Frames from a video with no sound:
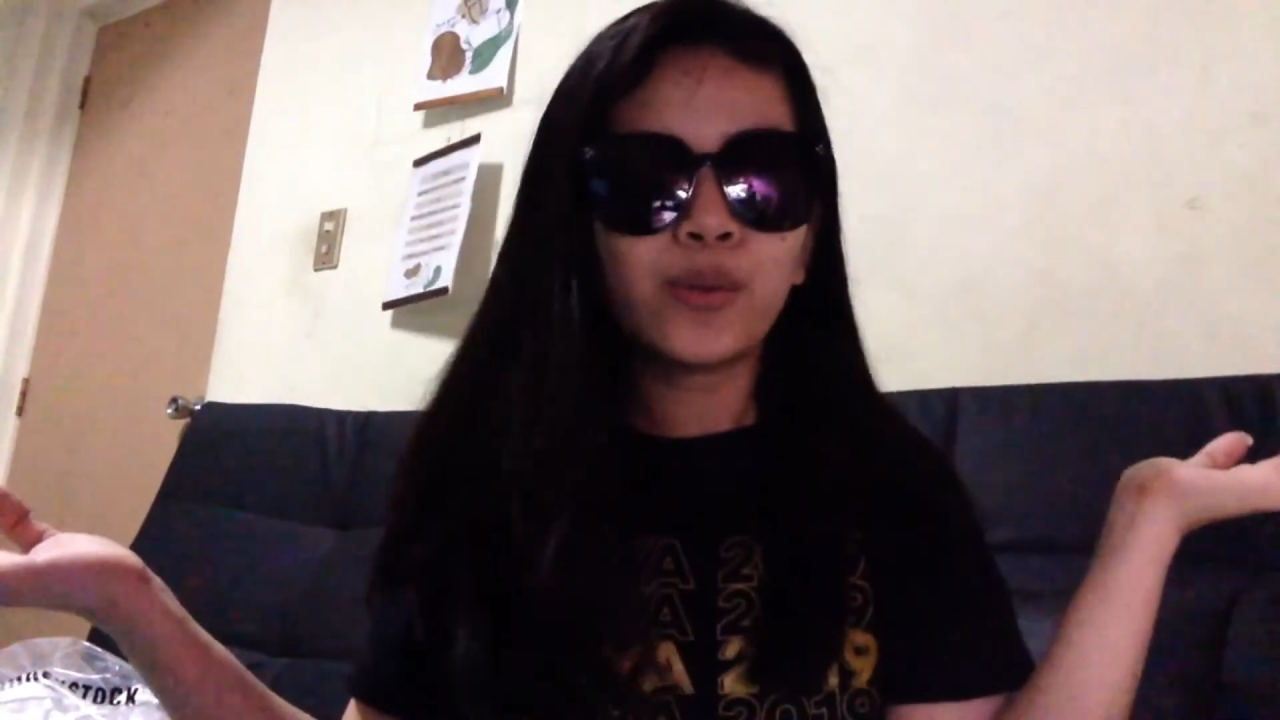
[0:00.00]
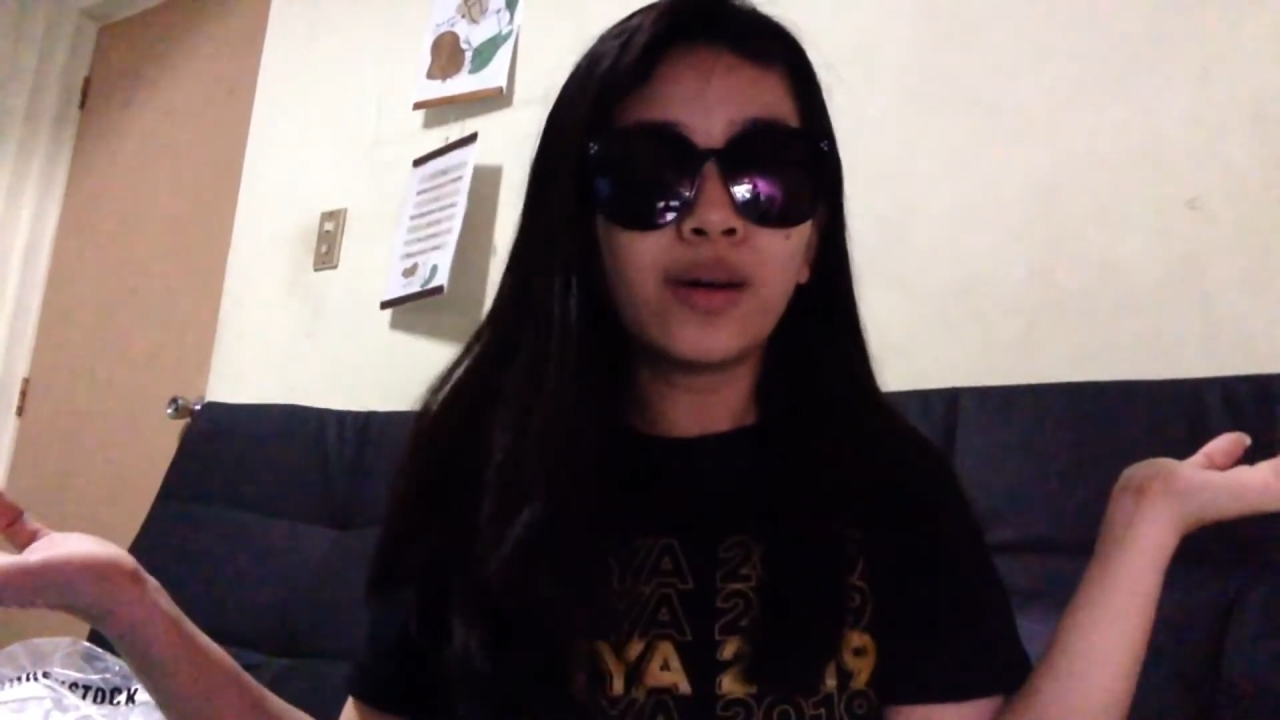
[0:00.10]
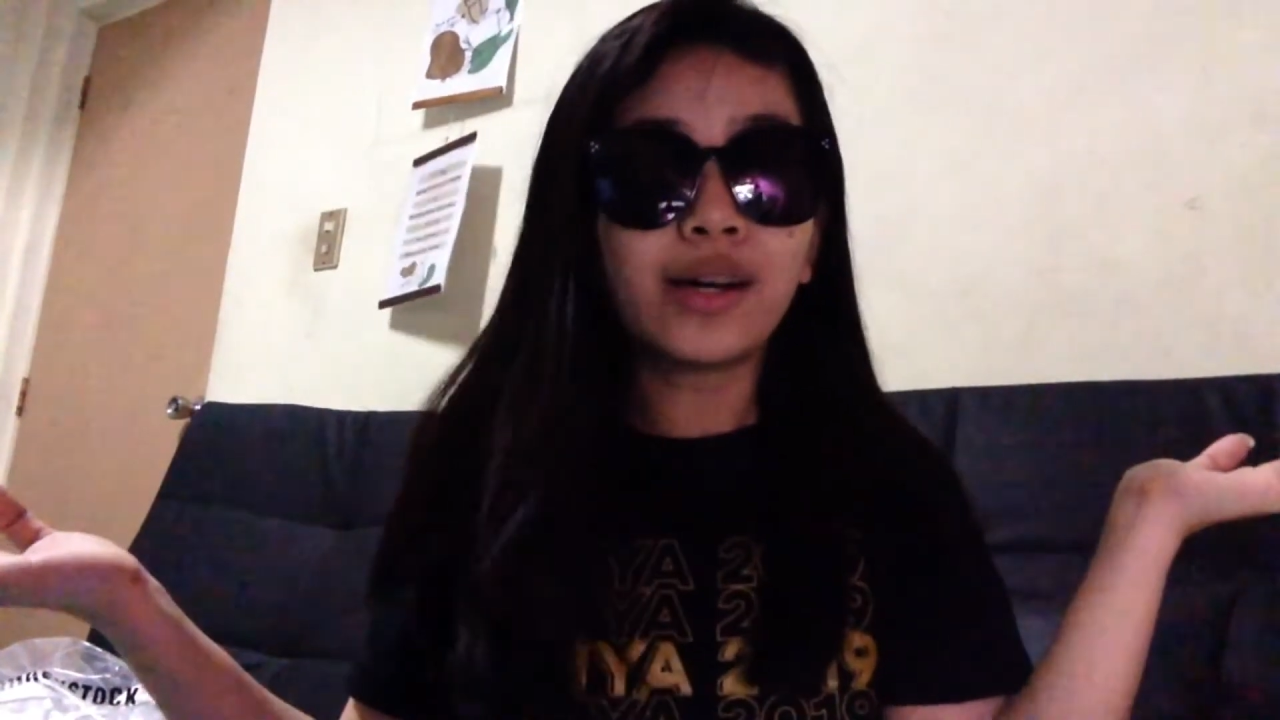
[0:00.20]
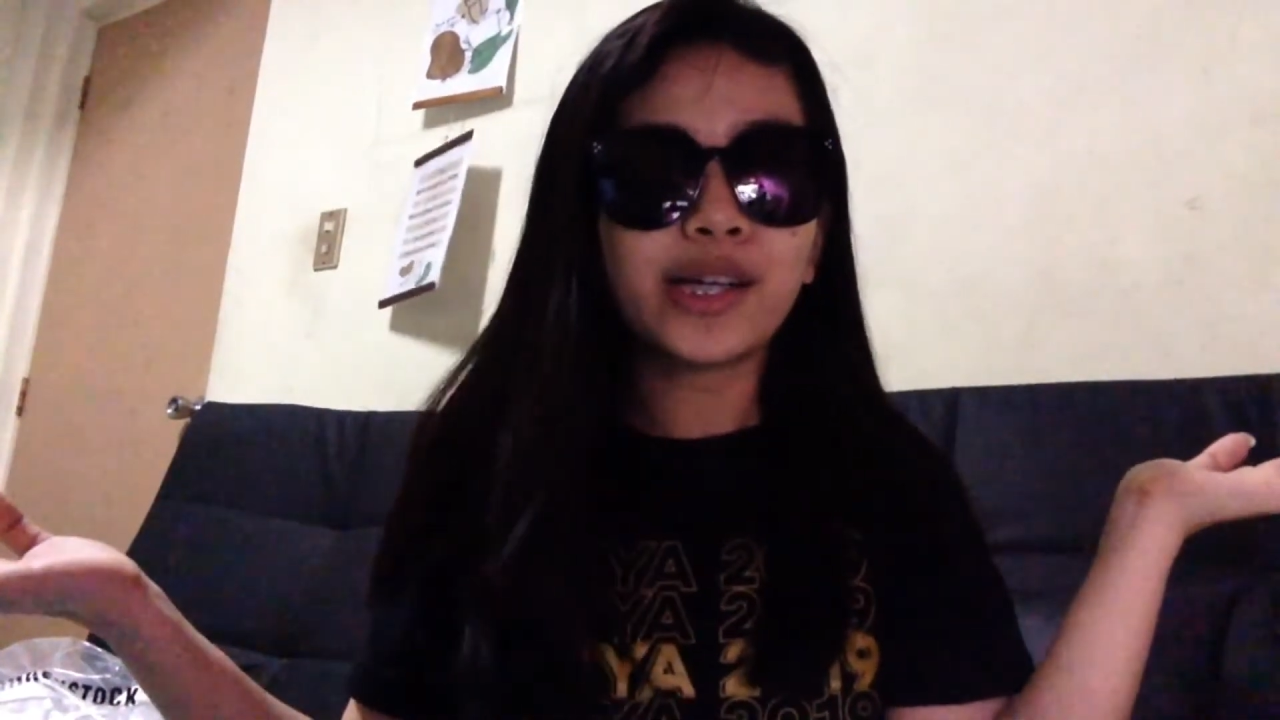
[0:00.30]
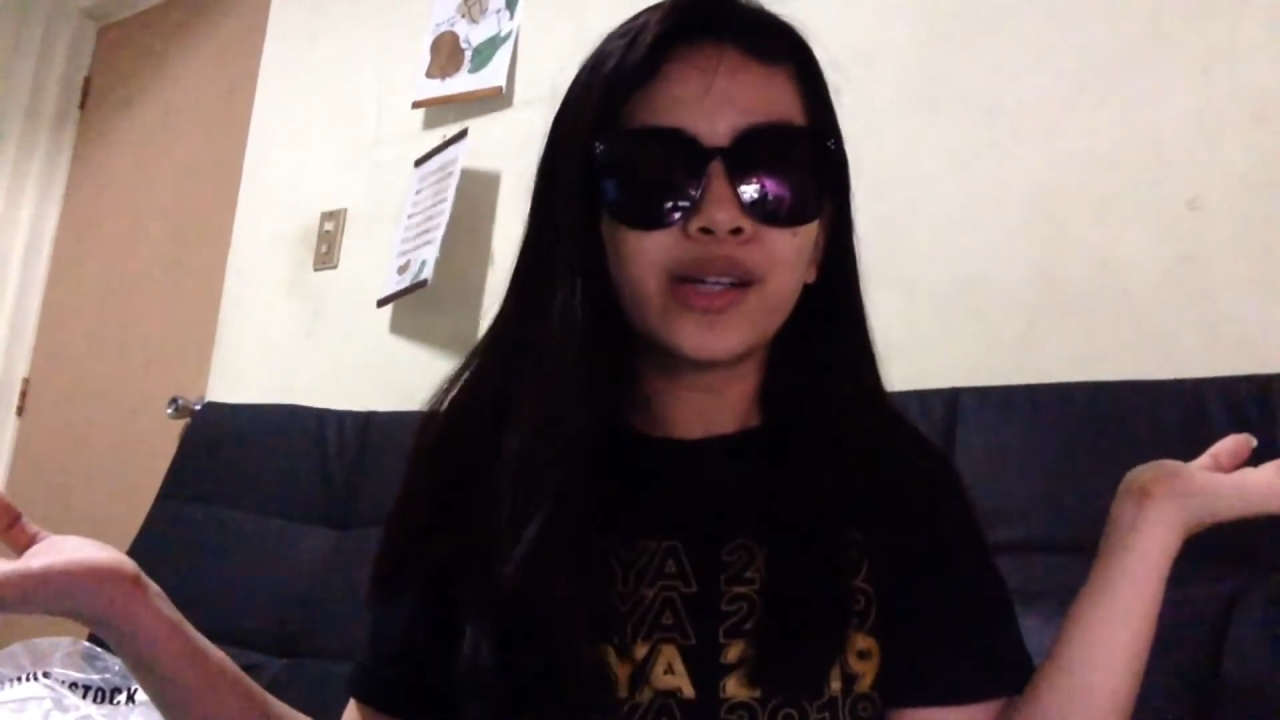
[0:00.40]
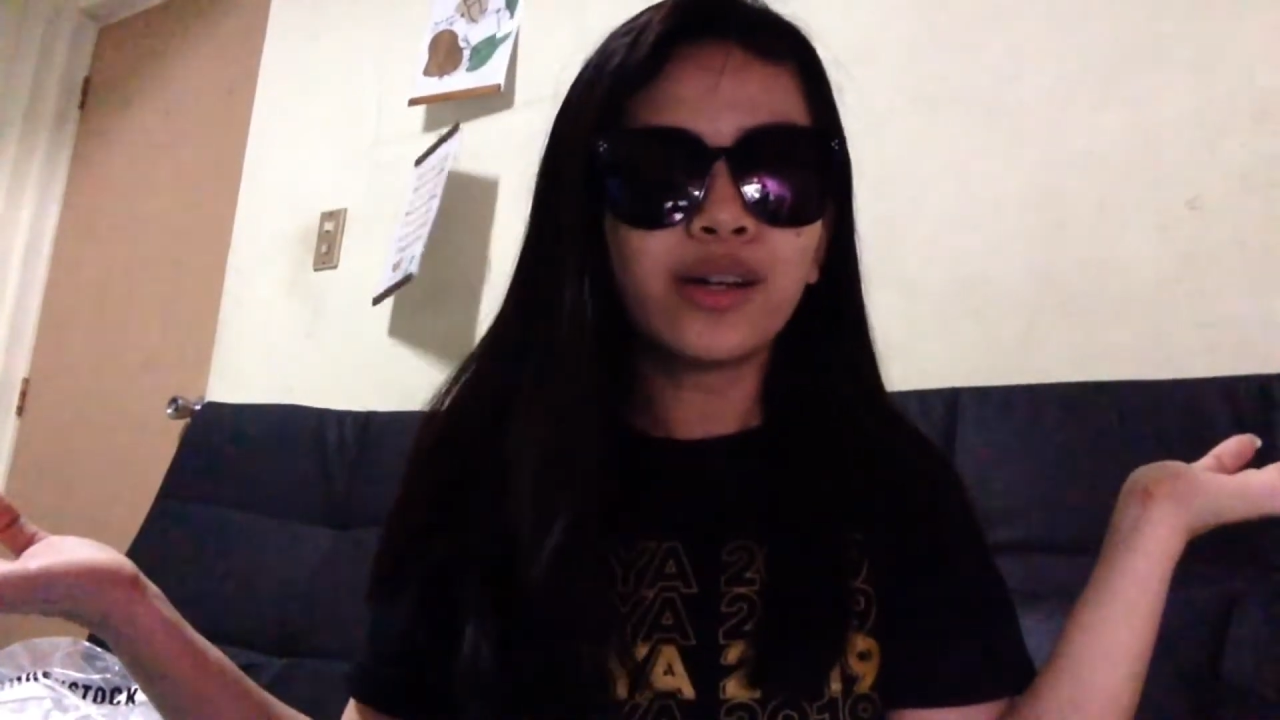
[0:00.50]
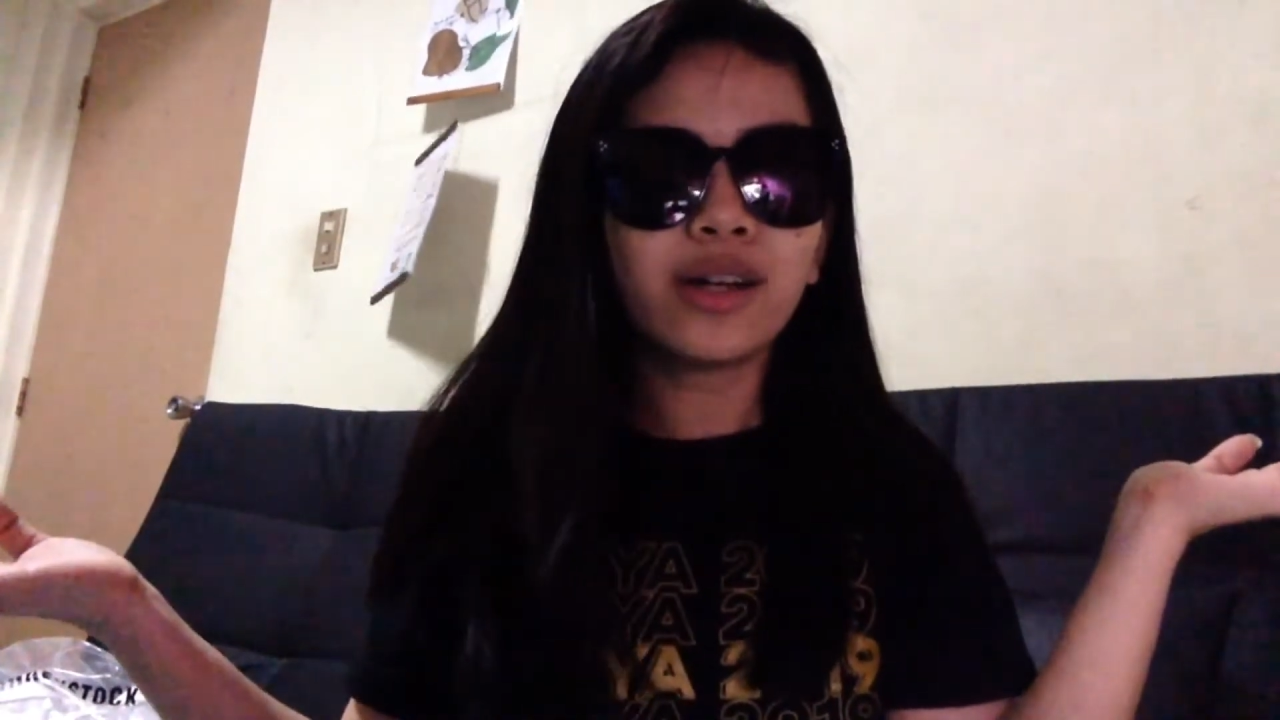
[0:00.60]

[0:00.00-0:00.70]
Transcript: who are you,